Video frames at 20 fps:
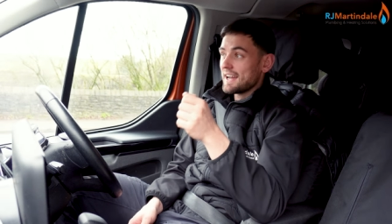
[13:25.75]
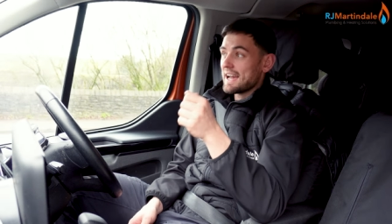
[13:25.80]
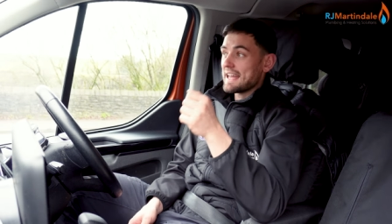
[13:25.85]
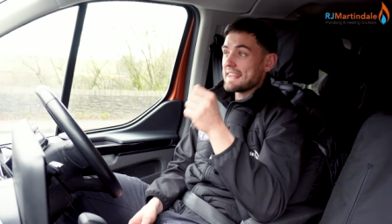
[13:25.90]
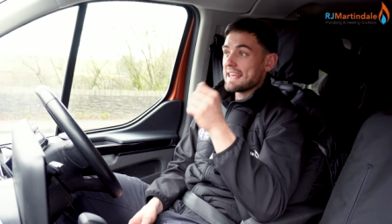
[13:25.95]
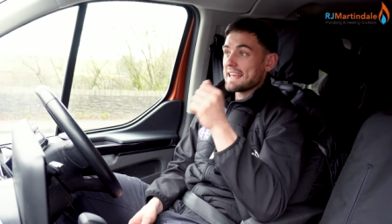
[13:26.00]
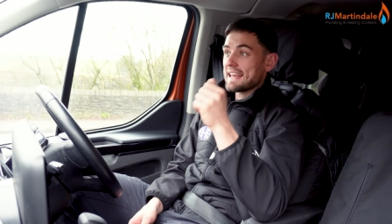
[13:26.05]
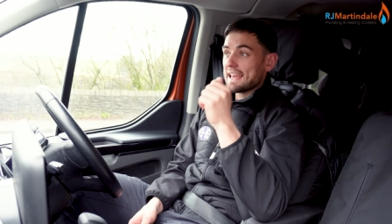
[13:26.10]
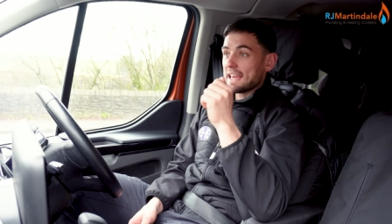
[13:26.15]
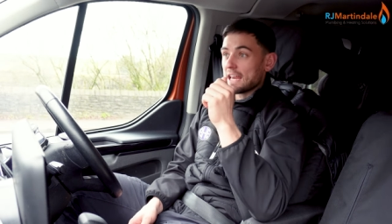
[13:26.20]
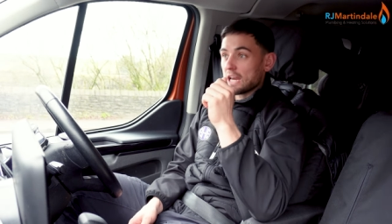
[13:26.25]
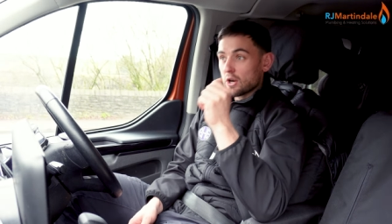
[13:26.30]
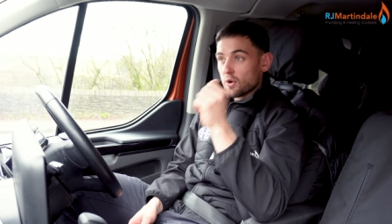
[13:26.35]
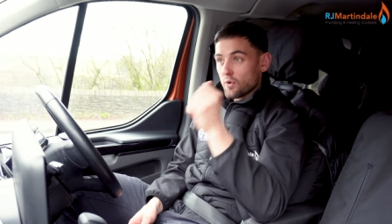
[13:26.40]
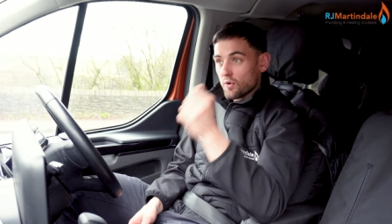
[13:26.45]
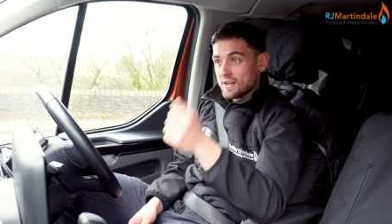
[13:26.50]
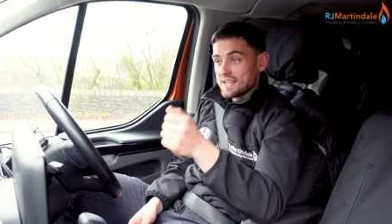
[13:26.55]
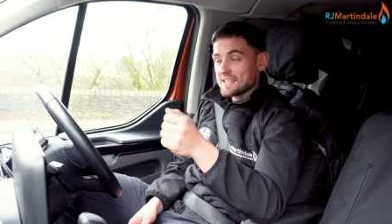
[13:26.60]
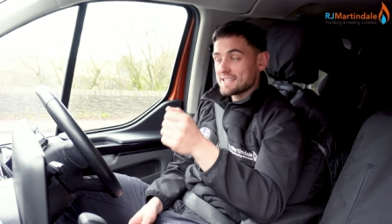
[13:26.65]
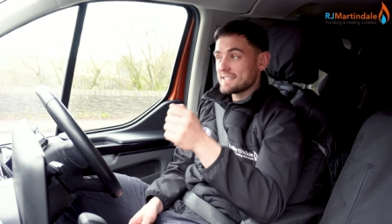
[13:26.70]
And then I
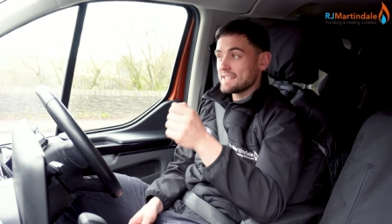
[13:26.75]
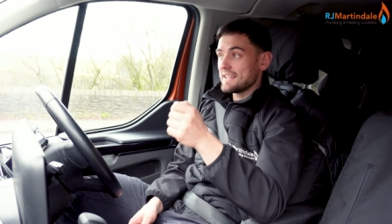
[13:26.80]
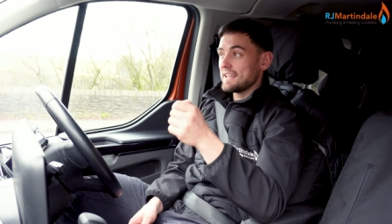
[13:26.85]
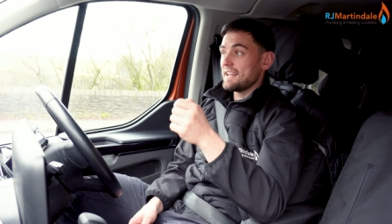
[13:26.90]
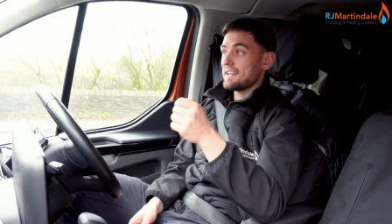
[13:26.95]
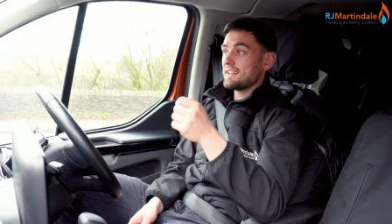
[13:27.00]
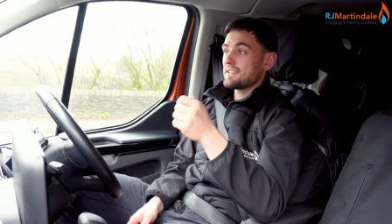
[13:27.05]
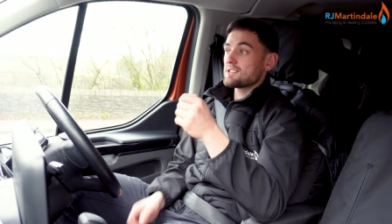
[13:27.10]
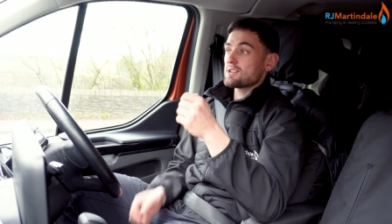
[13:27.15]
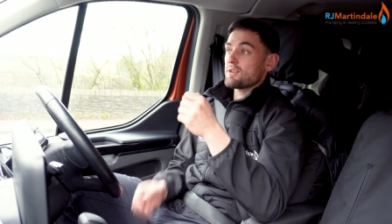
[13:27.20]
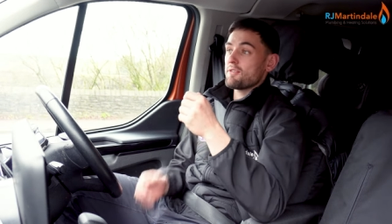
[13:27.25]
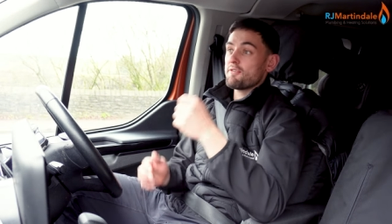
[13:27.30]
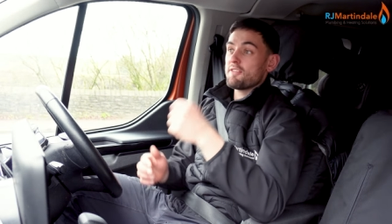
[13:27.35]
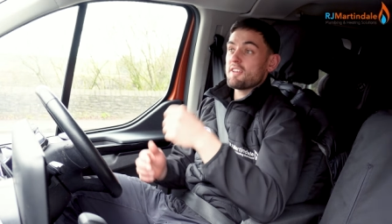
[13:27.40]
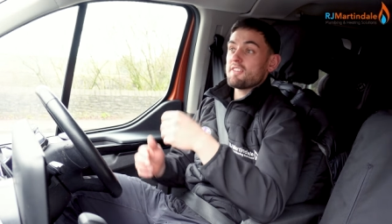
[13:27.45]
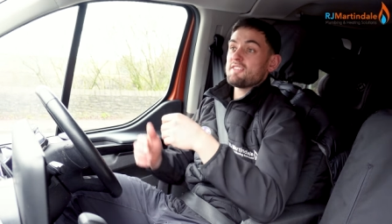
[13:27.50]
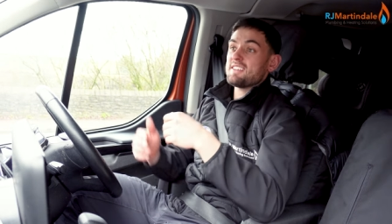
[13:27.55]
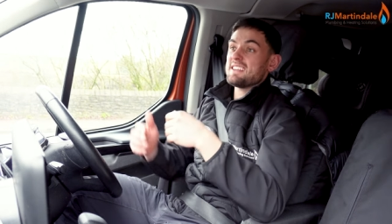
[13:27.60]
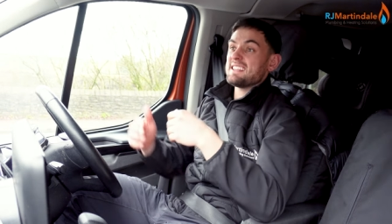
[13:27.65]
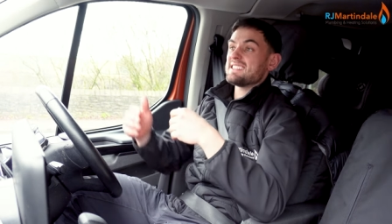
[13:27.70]
increased it to
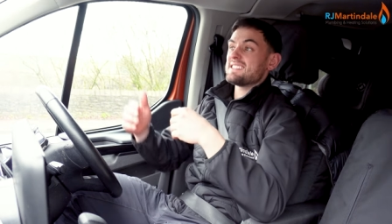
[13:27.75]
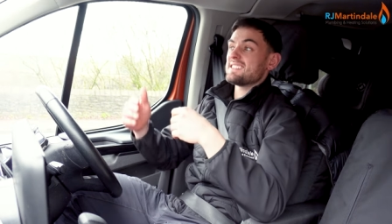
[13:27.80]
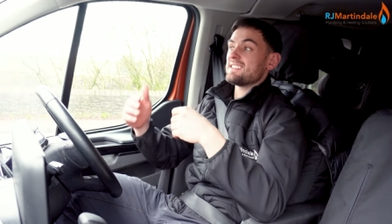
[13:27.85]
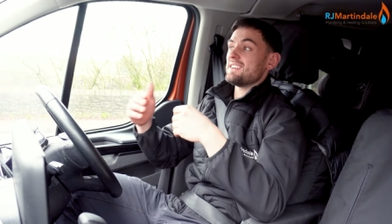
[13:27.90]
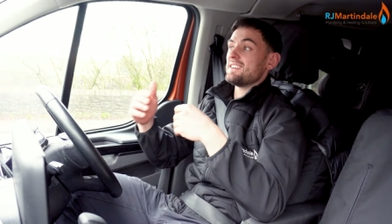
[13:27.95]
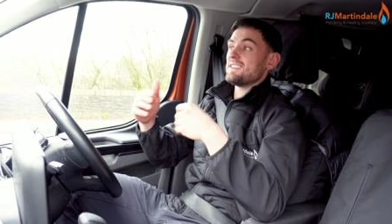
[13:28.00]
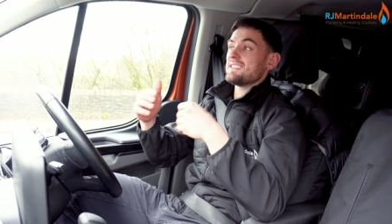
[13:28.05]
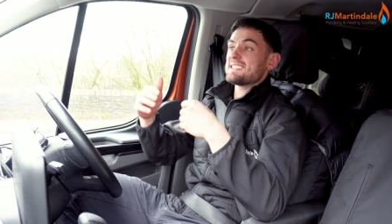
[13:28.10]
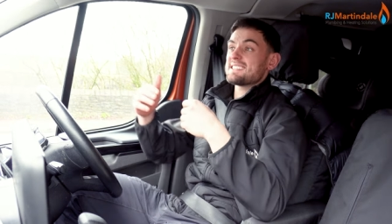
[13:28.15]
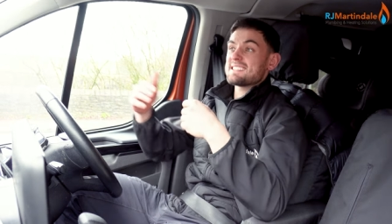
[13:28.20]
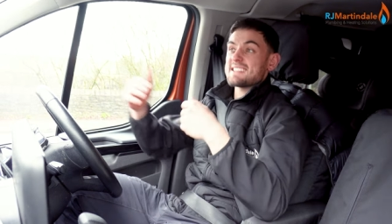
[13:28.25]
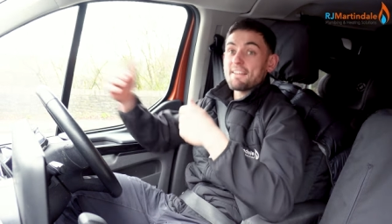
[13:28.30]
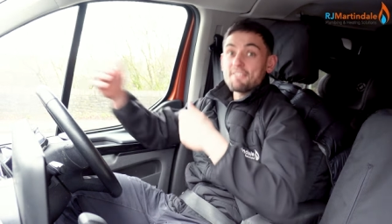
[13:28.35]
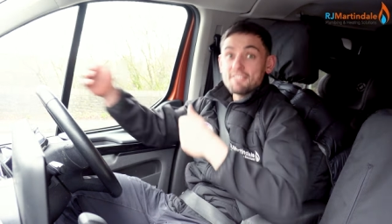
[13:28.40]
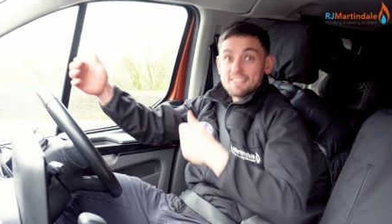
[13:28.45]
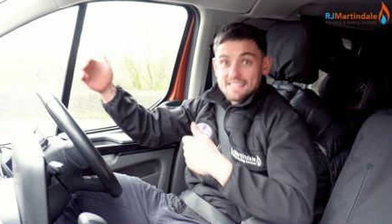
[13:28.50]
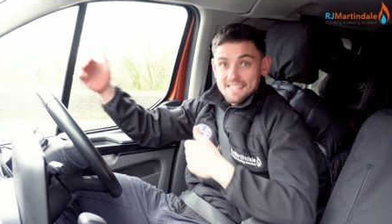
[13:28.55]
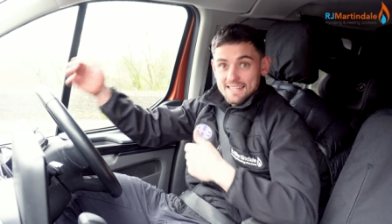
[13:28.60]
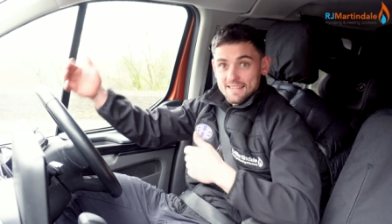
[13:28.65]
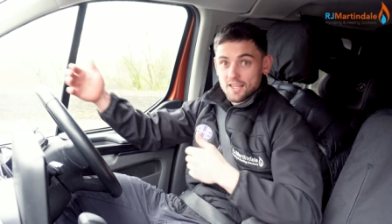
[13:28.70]
fifty to
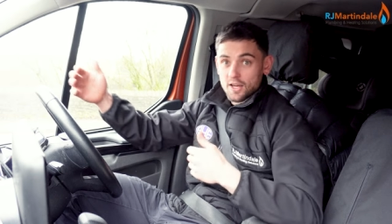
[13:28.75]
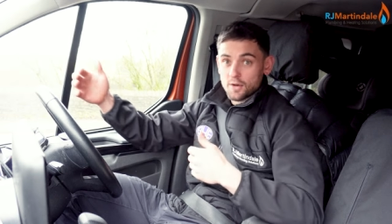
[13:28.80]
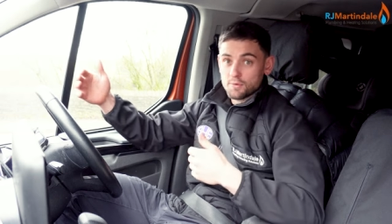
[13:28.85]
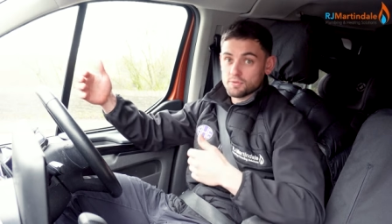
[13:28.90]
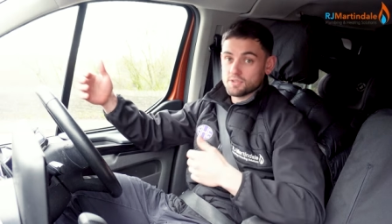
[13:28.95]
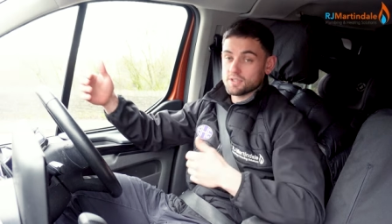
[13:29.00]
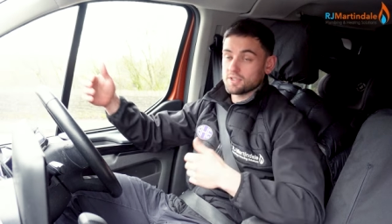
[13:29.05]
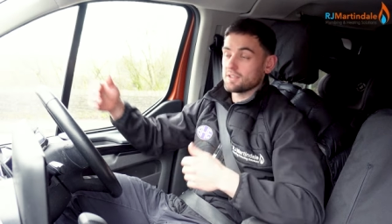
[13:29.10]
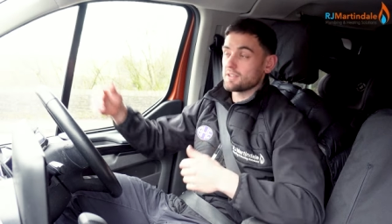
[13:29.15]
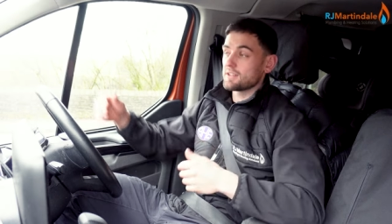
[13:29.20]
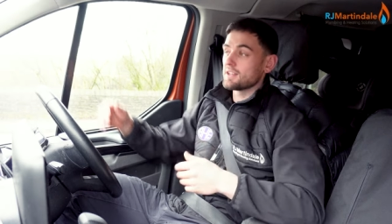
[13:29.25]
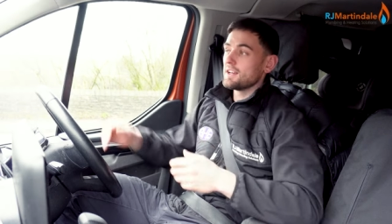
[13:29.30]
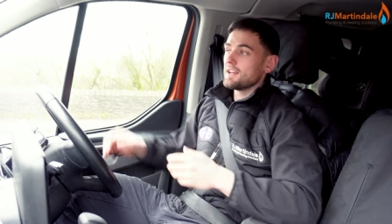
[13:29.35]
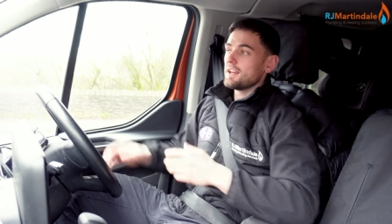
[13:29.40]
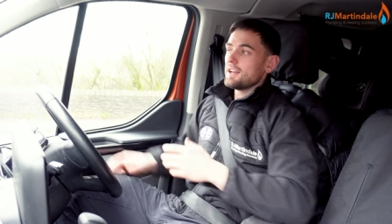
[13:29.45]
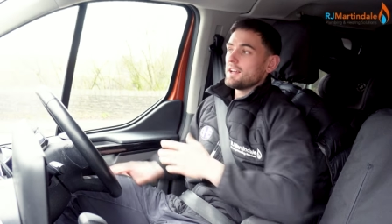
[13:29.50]
seventy thousand,